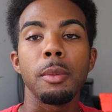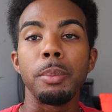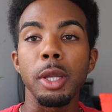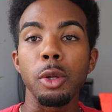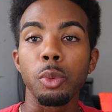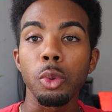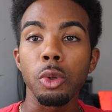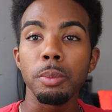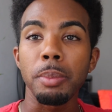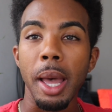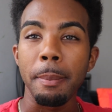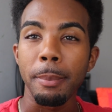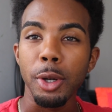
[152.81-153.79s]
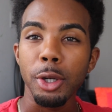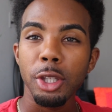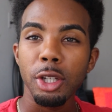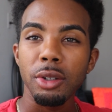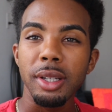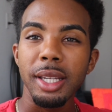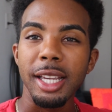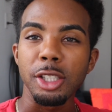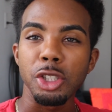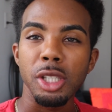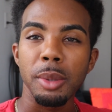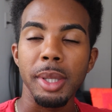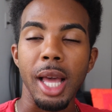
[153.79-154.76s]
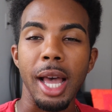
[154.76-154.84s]
be ruled by Mercury and
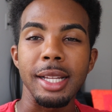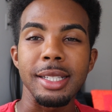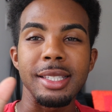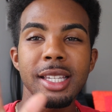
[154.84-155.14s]
Gemini.